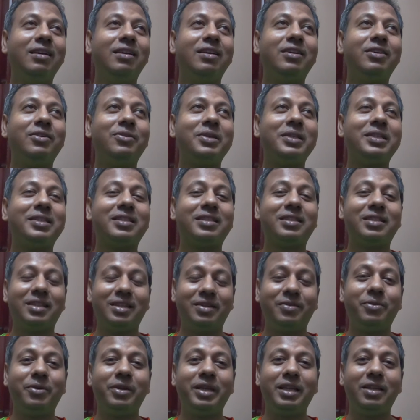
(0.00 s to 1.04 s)
It was
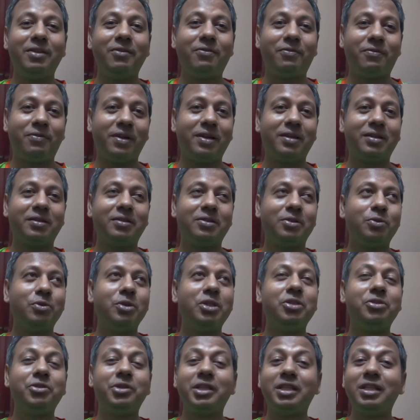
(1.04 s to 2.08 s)
really fun.
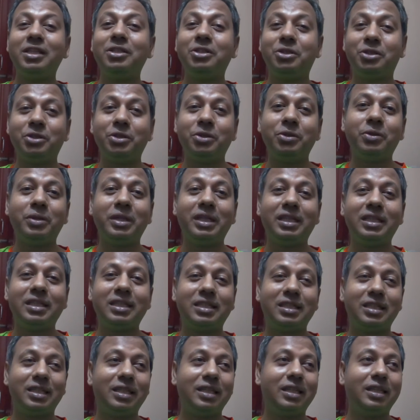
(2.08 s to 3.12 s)
We usually do
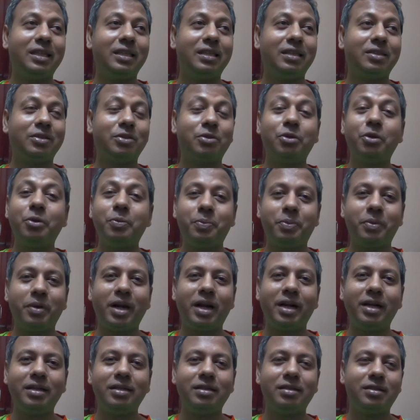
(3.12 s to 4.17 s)
it in group
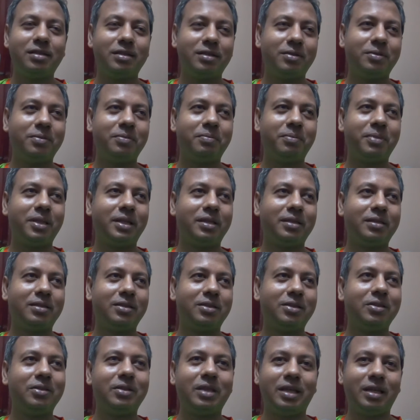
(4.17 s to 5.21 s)
ride,
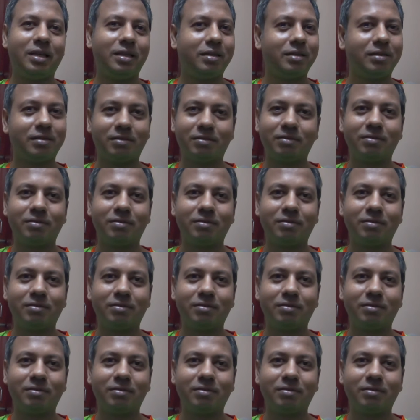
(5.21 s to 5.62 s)
but today,